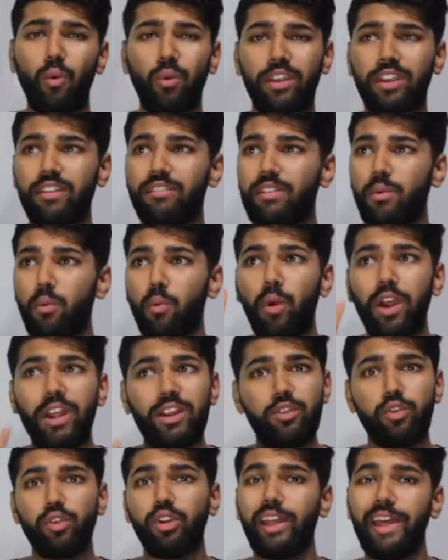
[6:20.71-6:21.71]
give them way
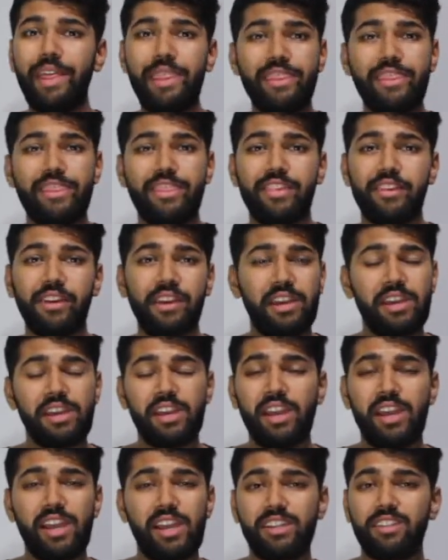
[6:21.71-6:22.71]
too length,
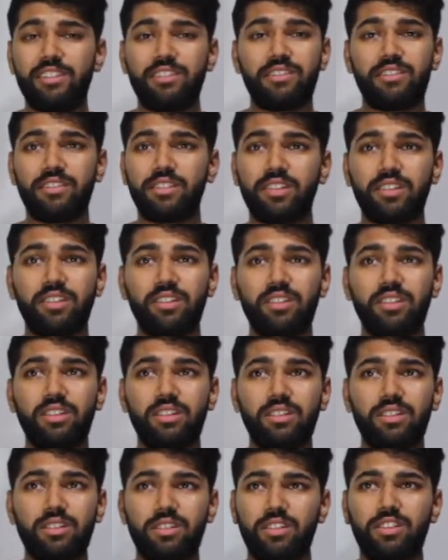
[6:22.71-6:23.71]
and just
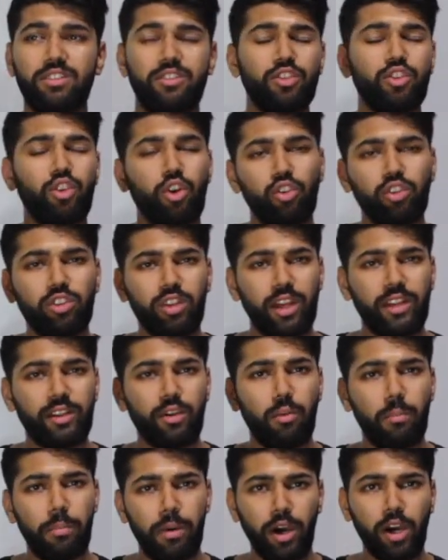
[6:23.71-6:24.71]
did not look like
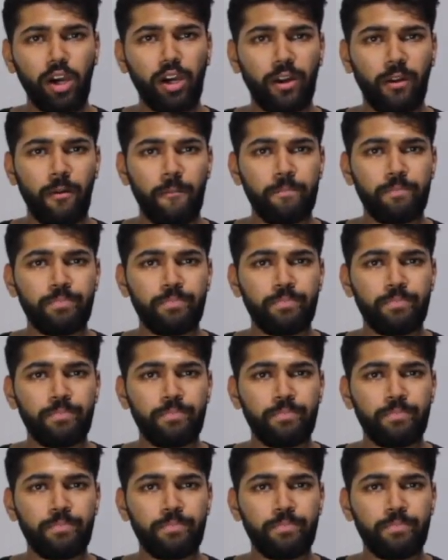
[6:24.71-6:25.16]
on par.